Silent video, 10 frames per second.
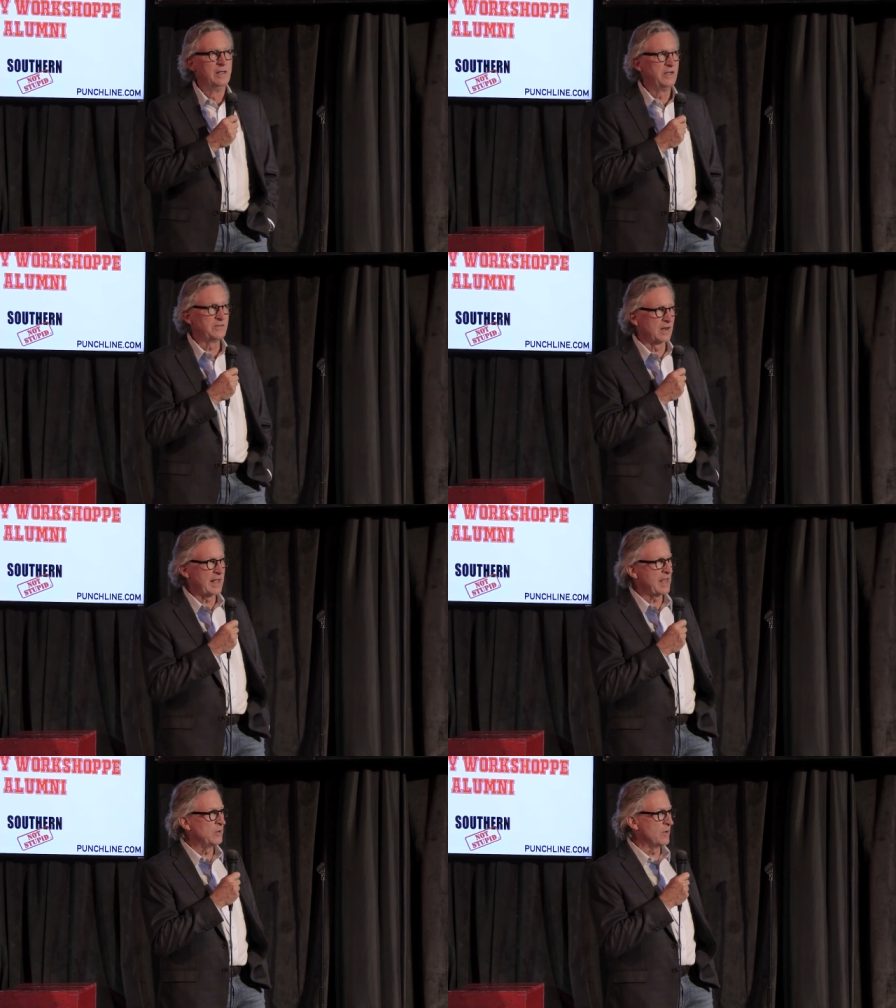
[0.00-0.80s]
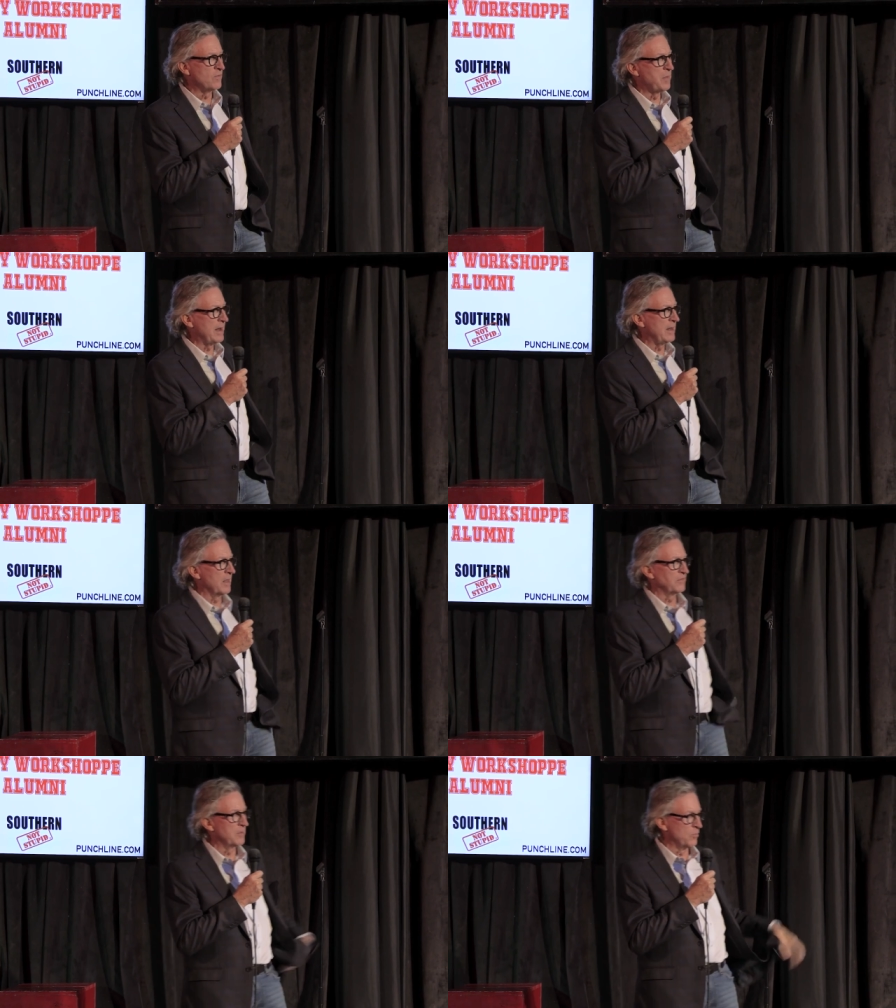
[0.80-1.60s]
He said, like I do everybody
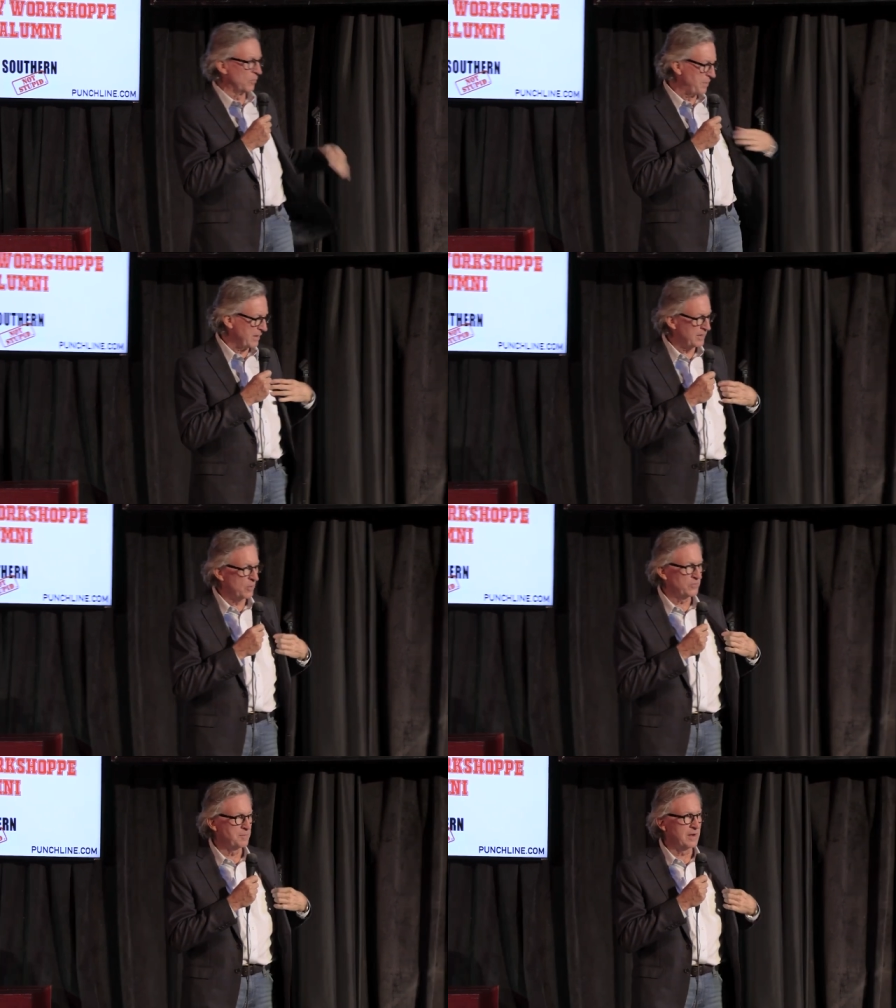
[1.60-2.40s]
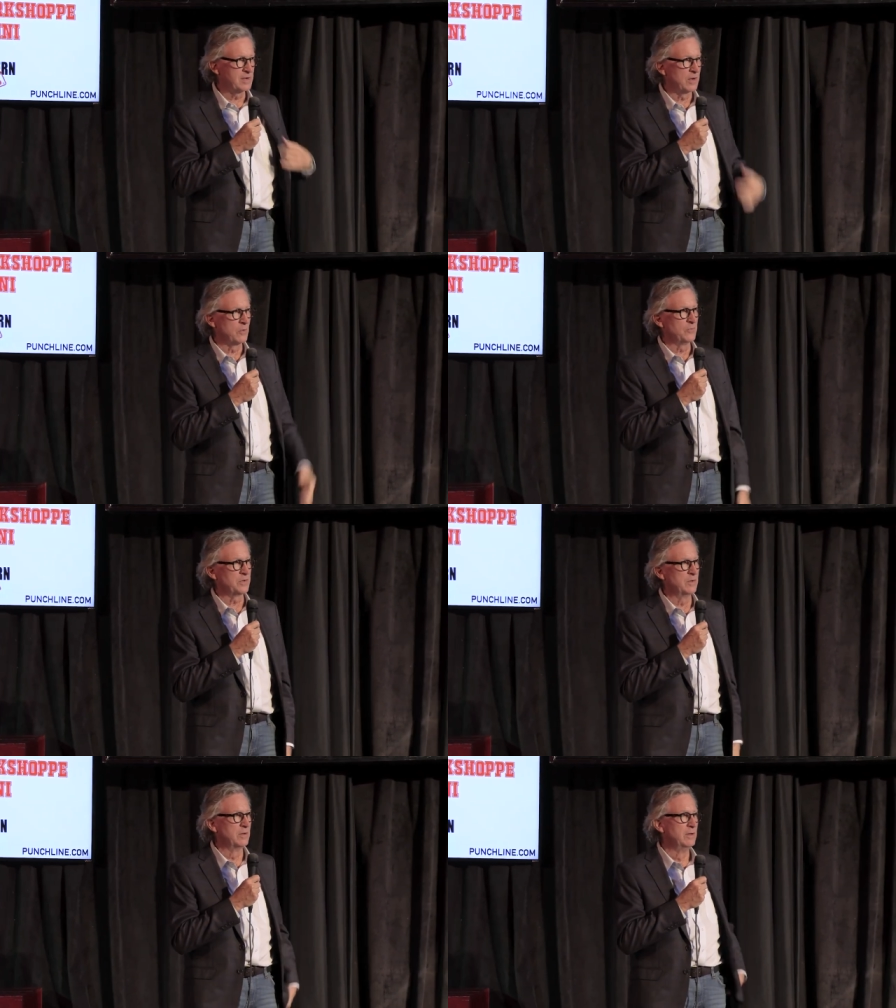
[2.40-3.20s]
else, someone will pin a note to my coat,
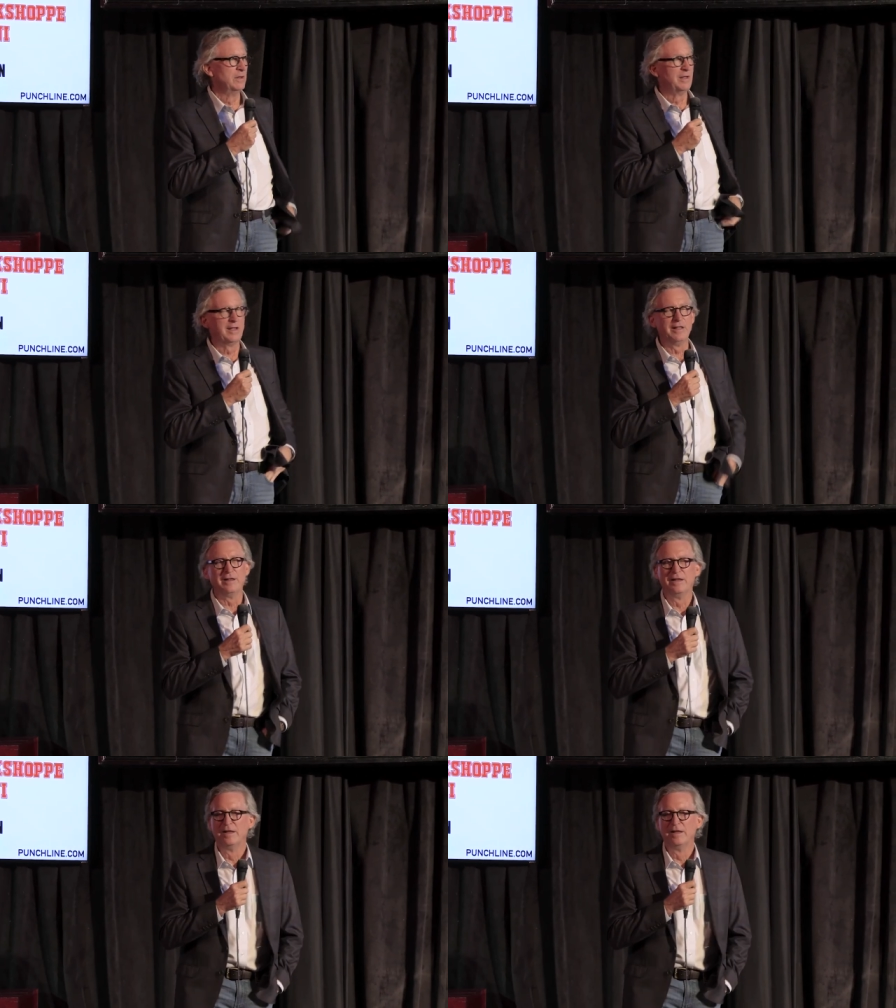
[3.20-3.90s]
and